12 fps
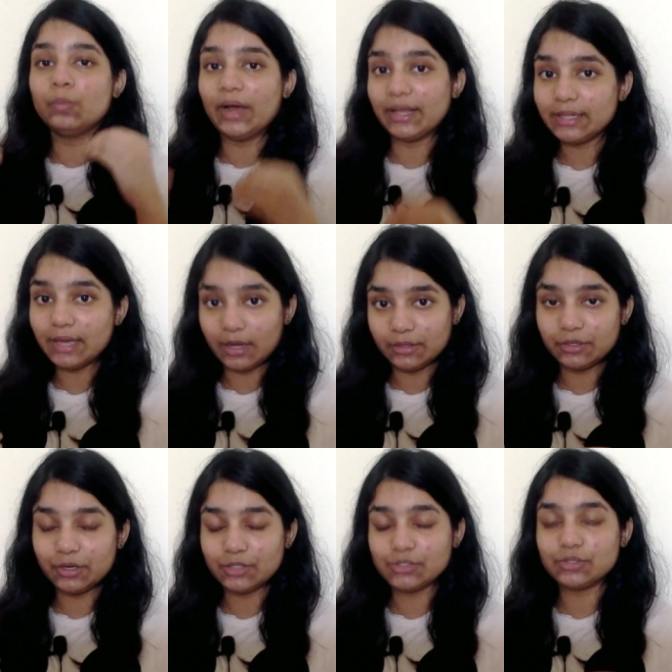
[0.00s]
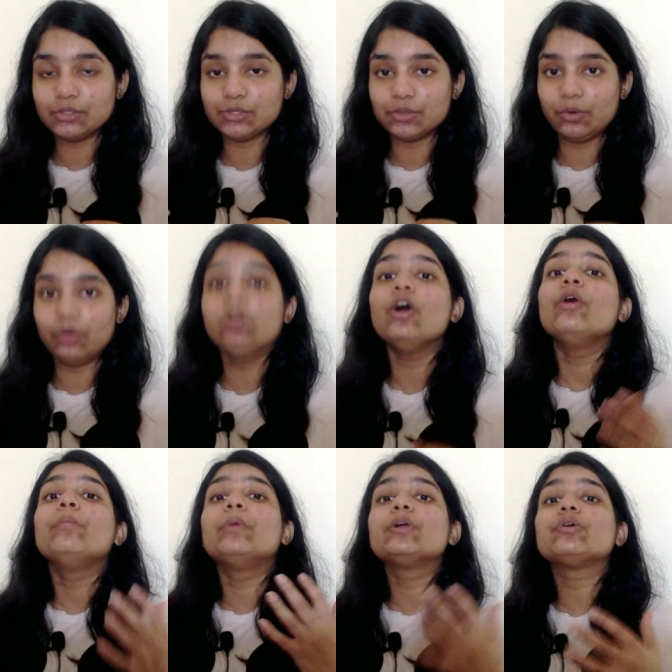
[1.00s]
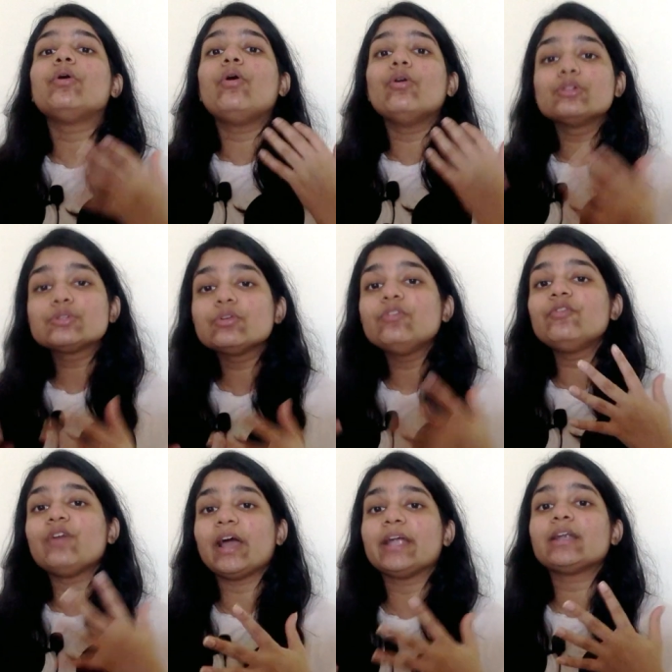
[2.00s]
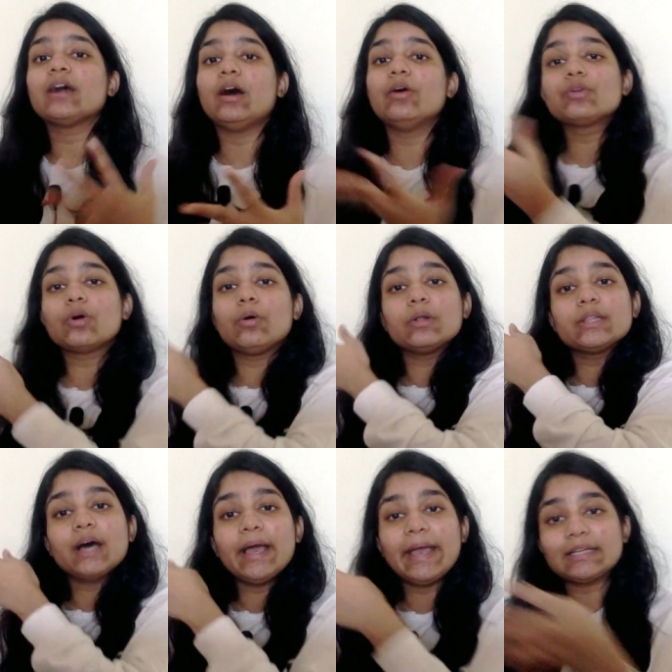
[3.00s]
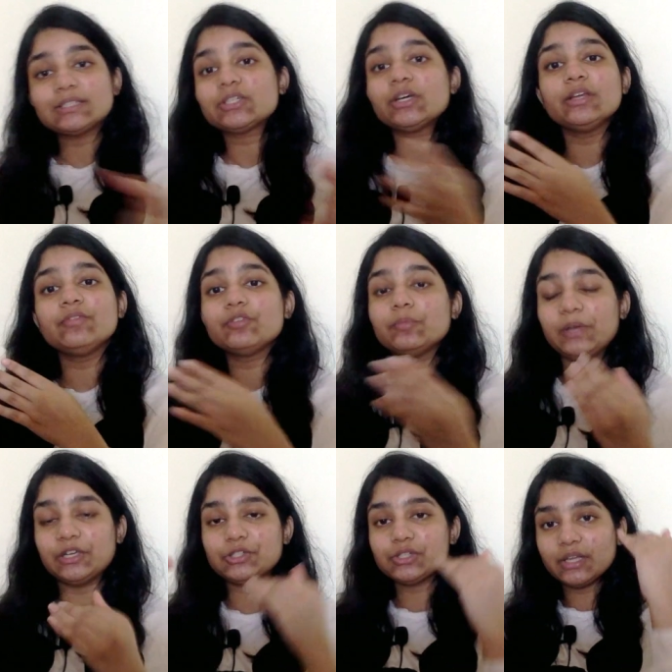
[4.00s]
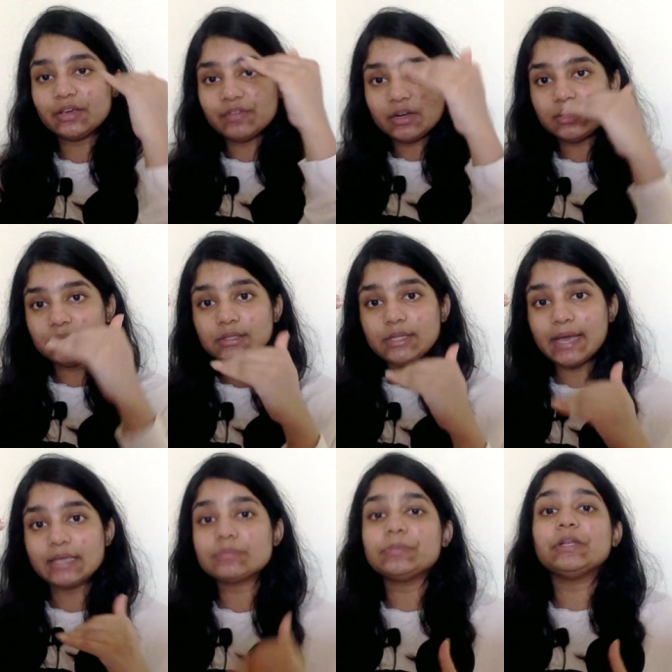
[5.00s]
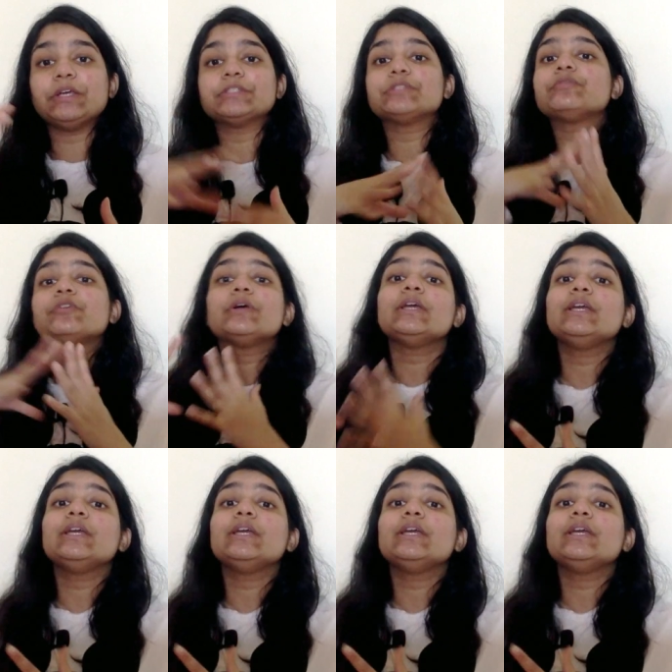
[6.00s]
why the other answer is wrong but to also find out all the extra information given under the explanation for